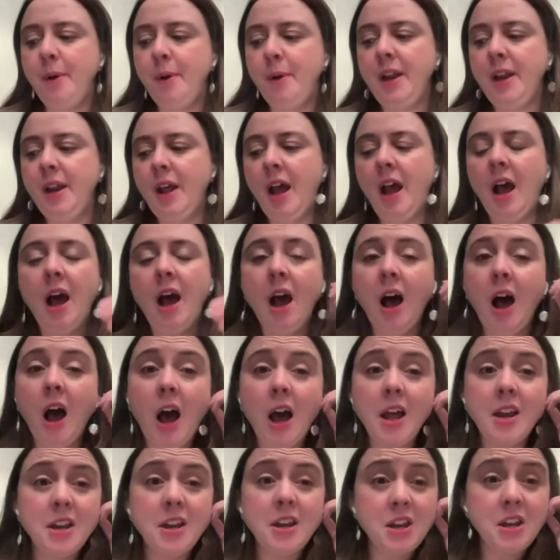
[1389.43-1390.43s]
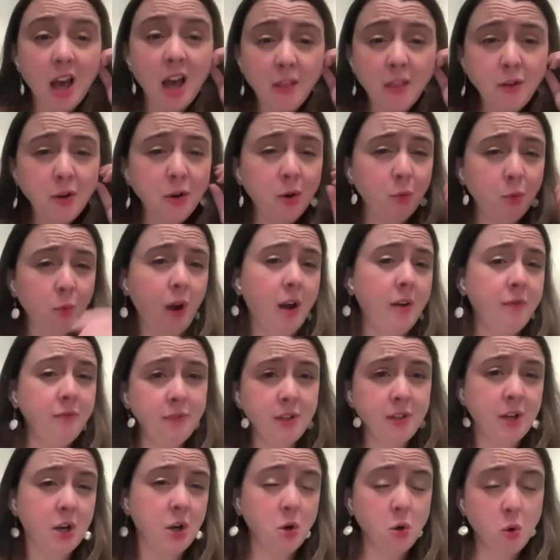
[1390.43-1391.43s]
but another
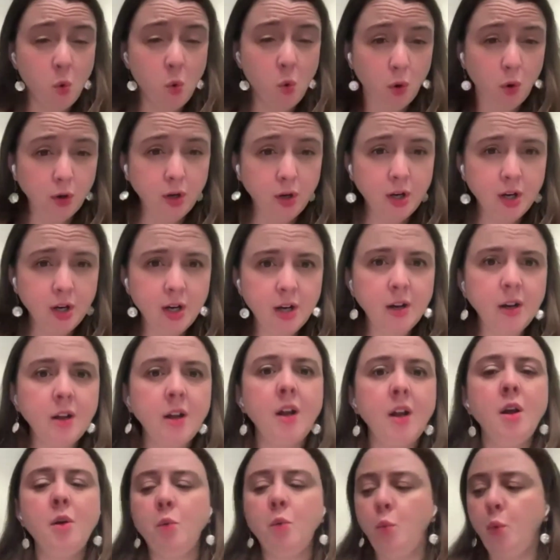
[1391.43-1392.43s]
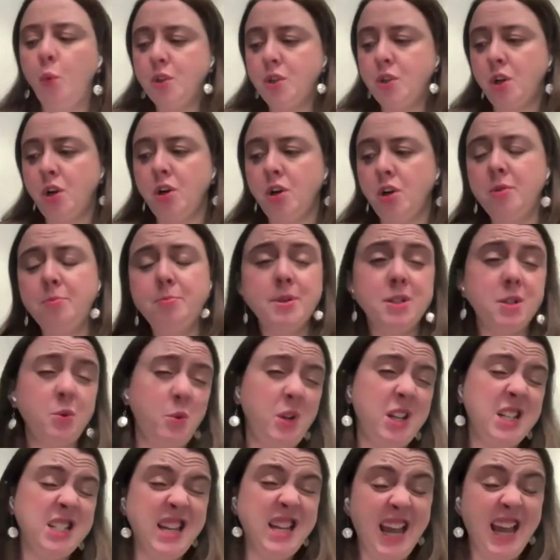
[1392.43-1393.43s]
roughly a quarter return
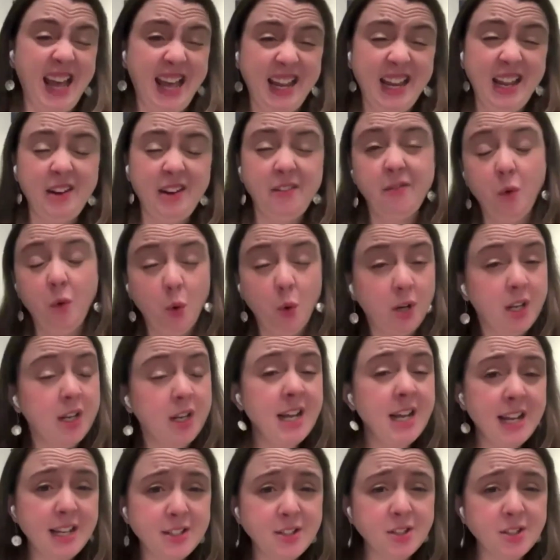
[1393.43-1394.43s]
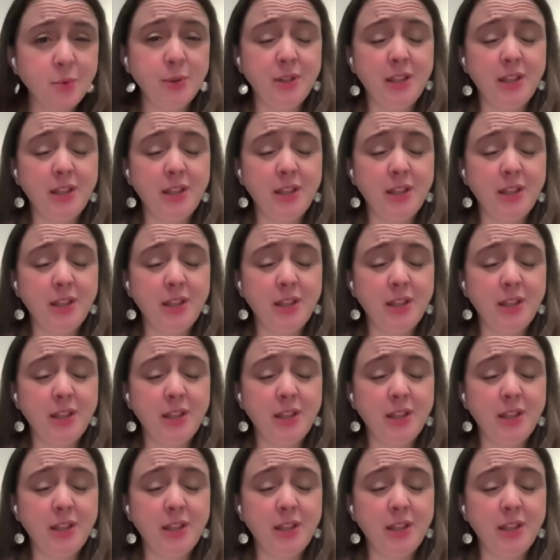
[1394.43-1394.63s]
between 10 and 40 days.